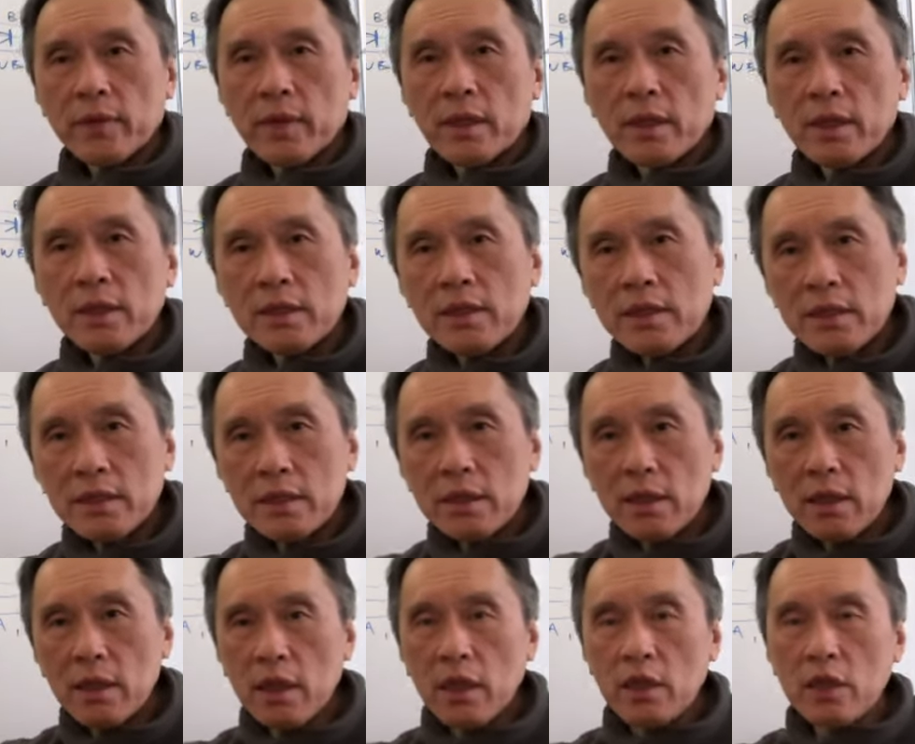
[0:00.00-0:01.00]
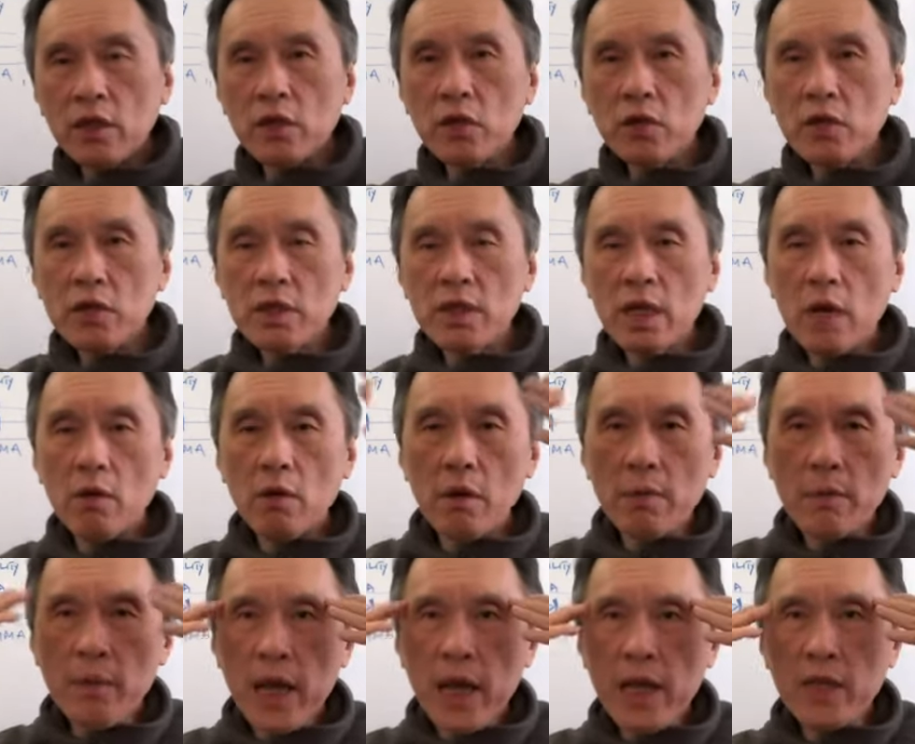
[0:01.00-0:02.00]
It's just using our
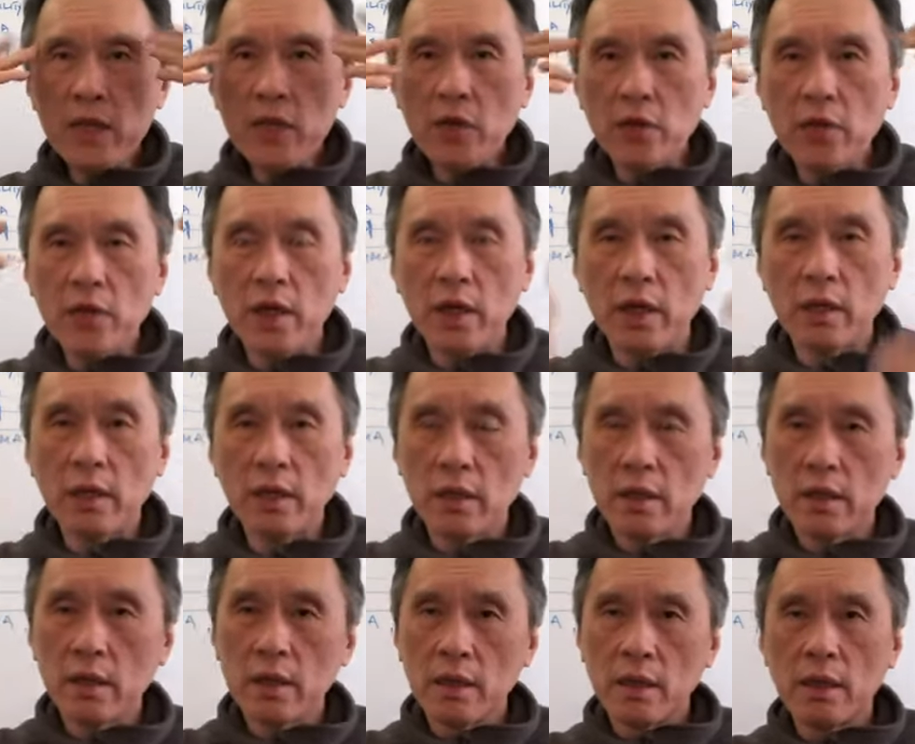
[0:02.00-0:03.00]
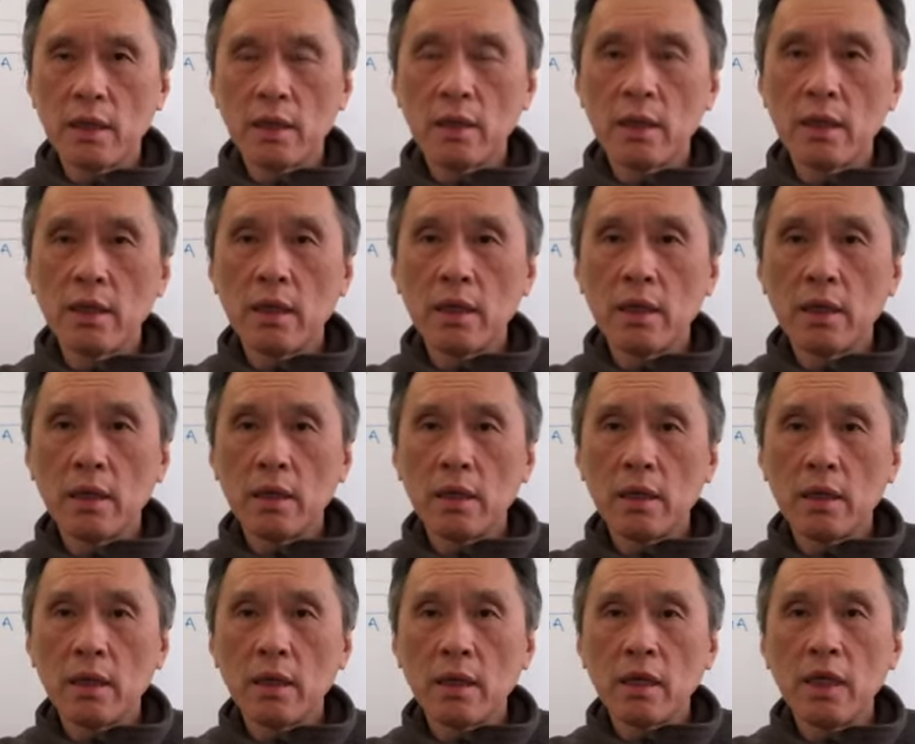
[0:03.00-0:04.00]
mind to think.
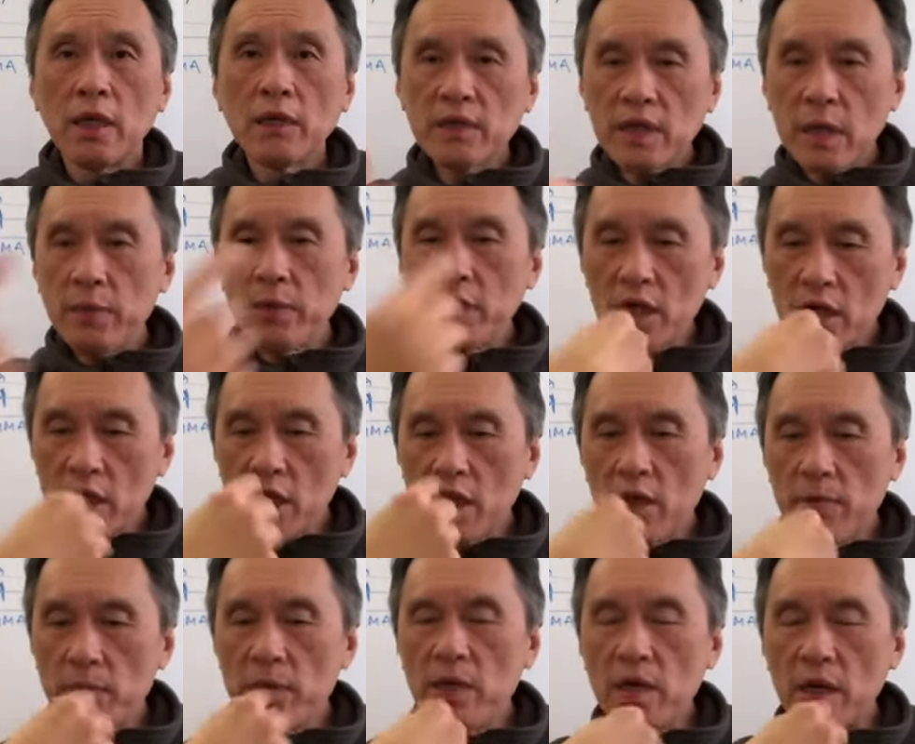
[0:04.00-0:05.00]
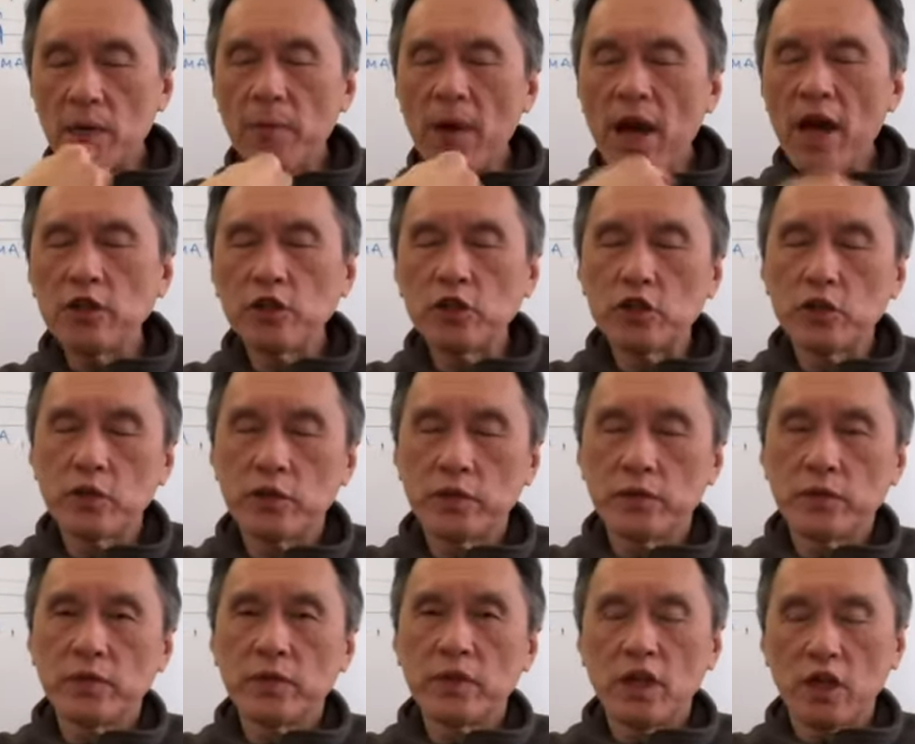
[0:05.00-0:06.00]
If somebody give me a punch,
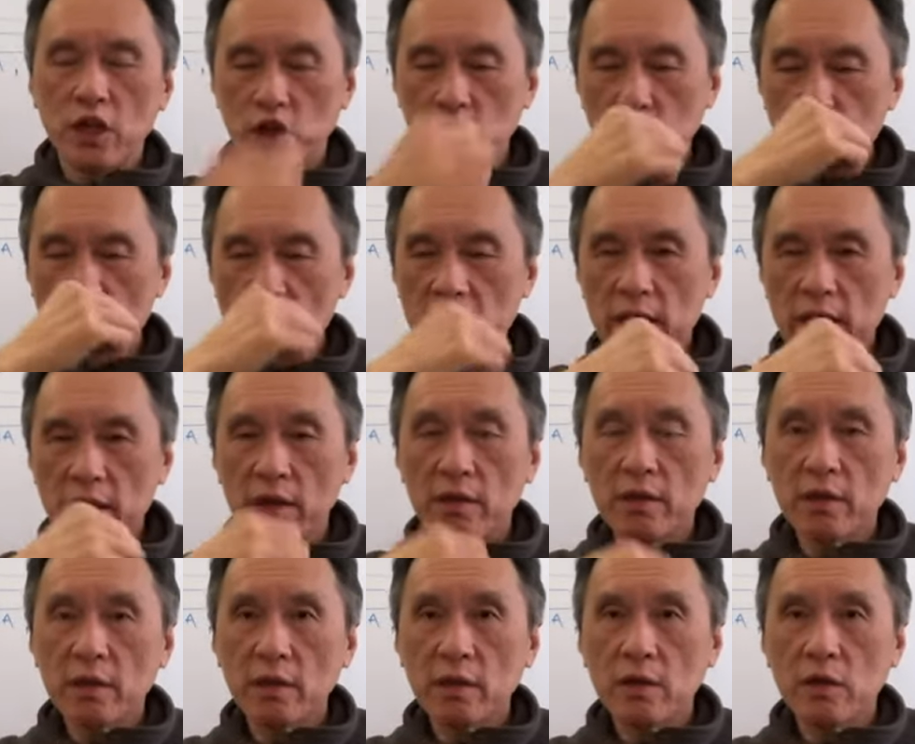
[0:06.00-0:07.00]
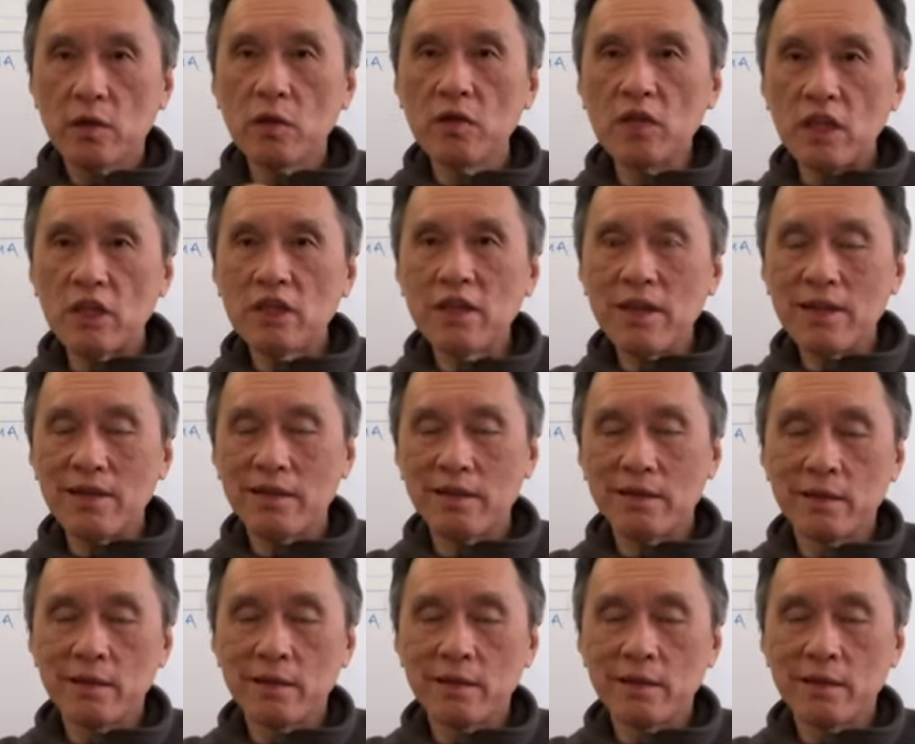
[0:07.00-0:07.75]
a strike to the chest,